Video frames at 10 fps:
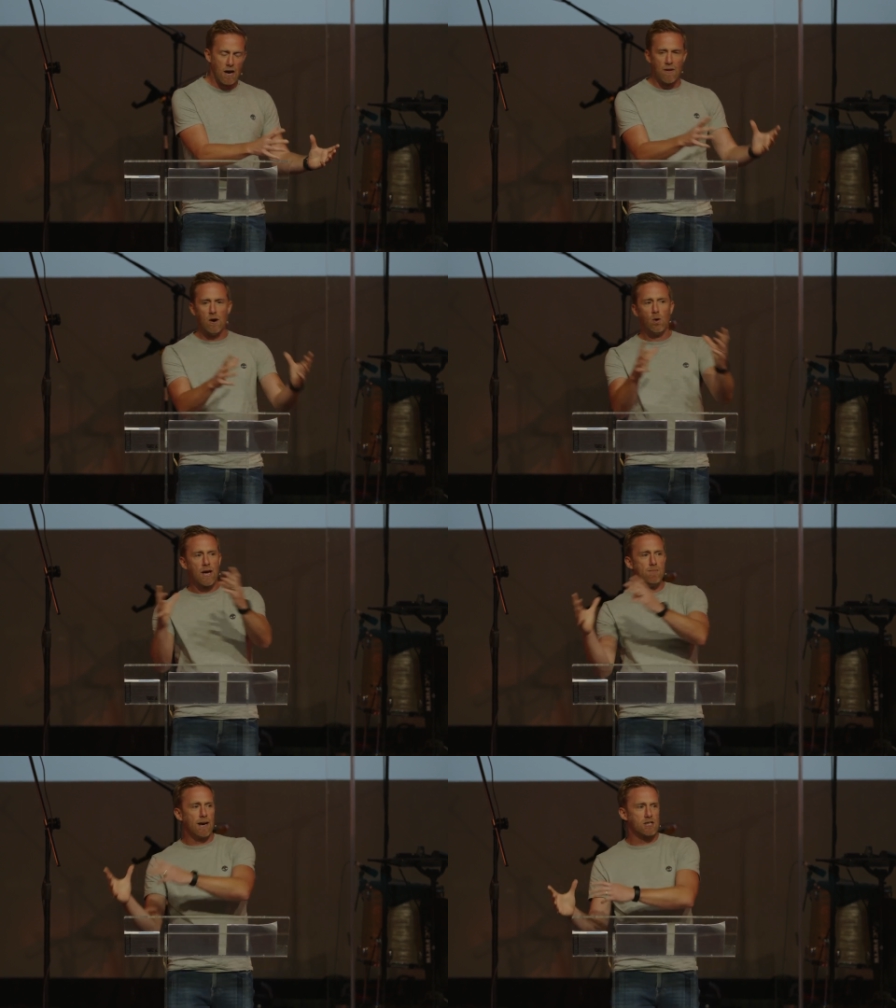And they all
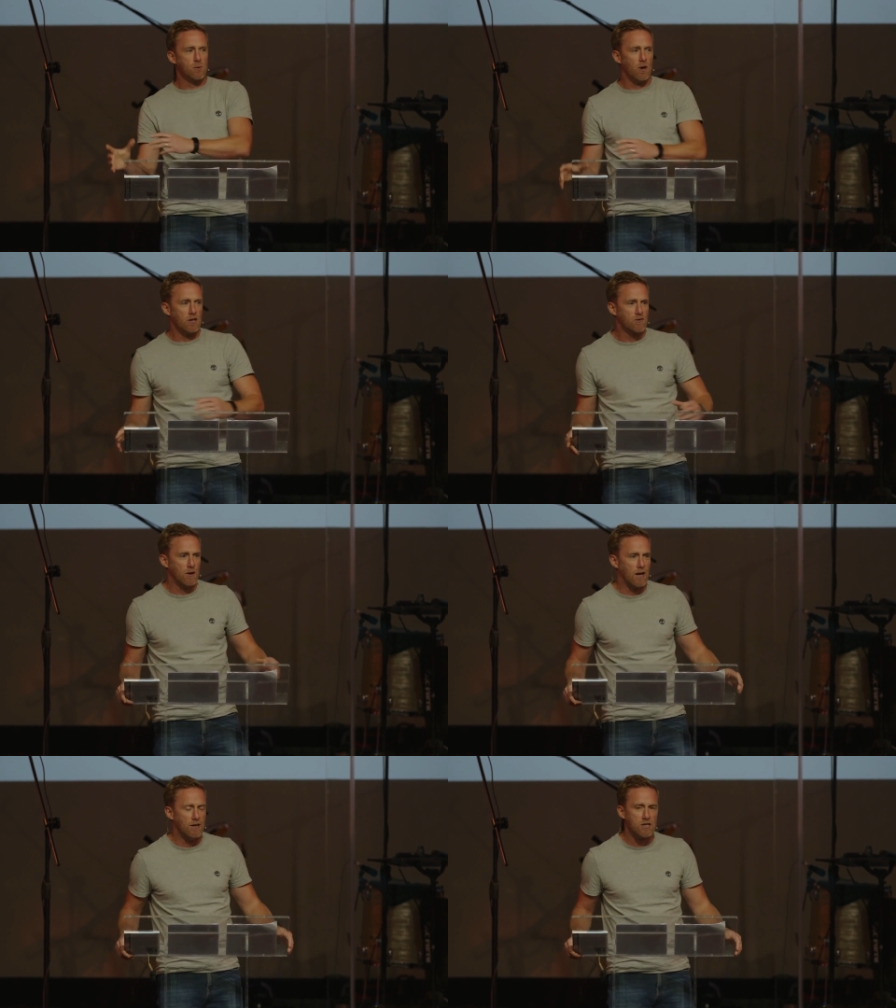came back to ours
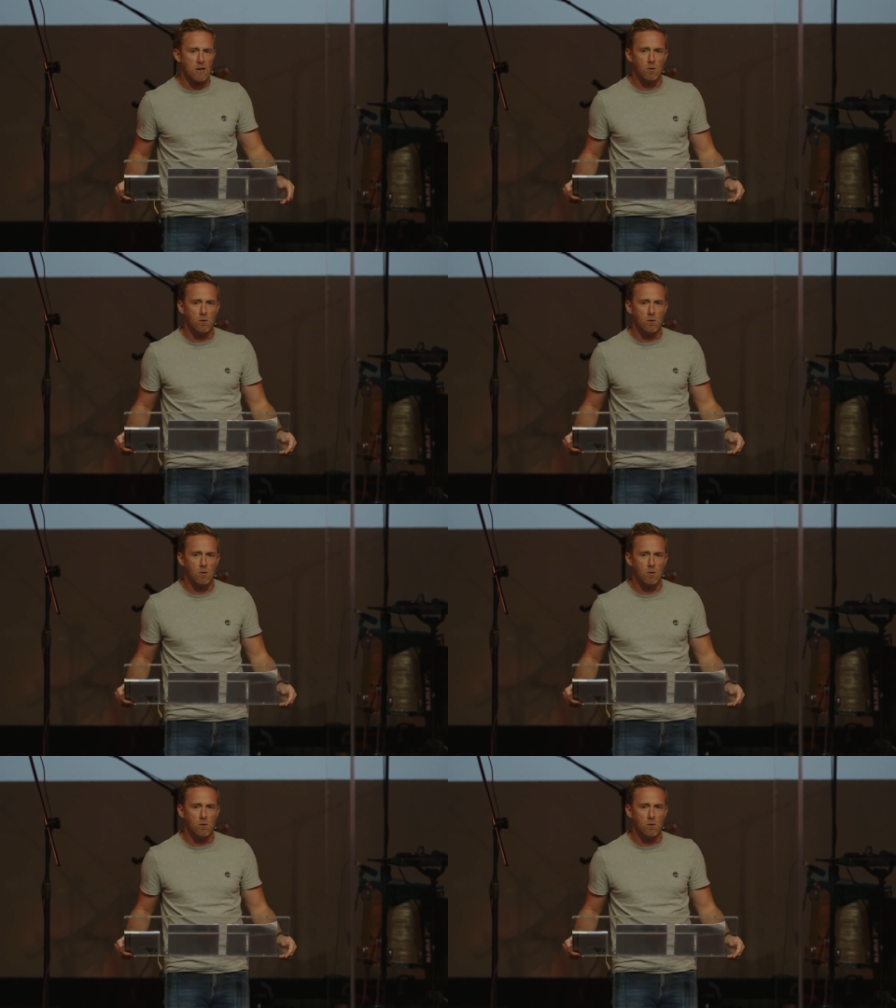for lunch.